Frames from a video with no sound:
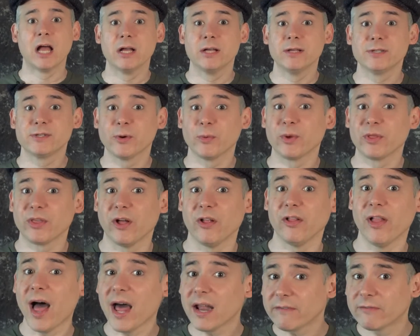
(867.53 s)
So with a
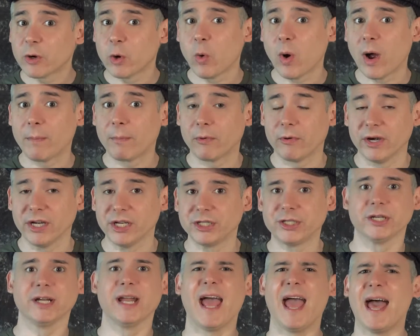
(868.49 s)
lot of
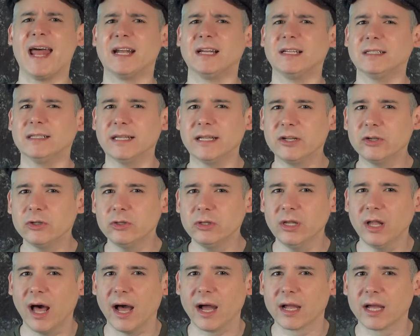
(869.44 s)
cooperation and a little
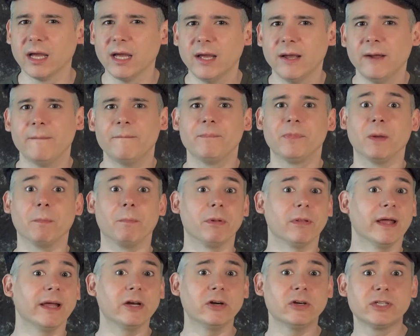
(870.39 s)
luck, the
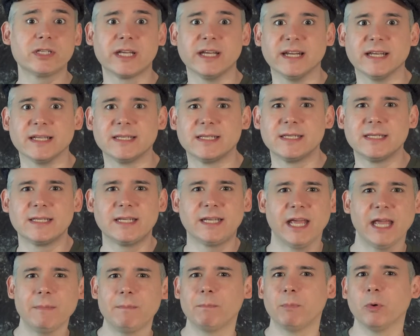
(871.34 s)
players can
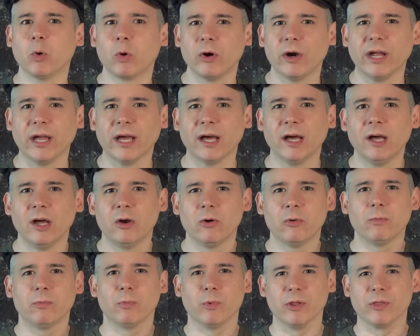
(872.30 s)
escape Borea
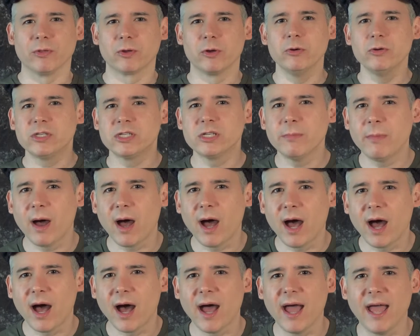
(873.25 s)
with
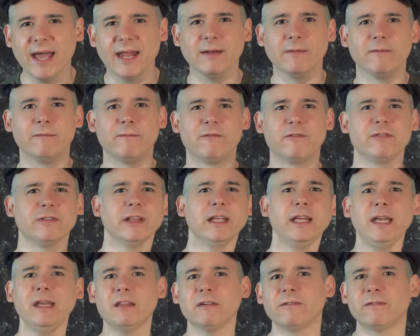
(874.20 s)
Kusamaha and
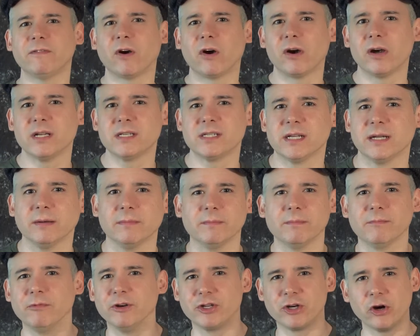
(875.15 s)
flee the forest and
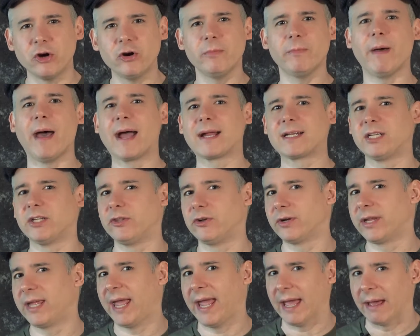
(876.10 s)
return back to their
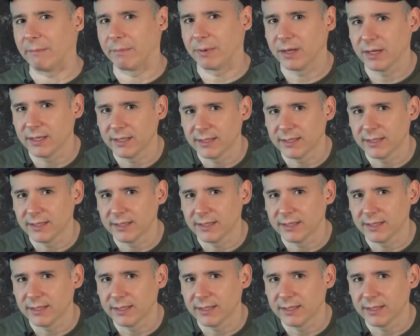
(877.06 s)
camp.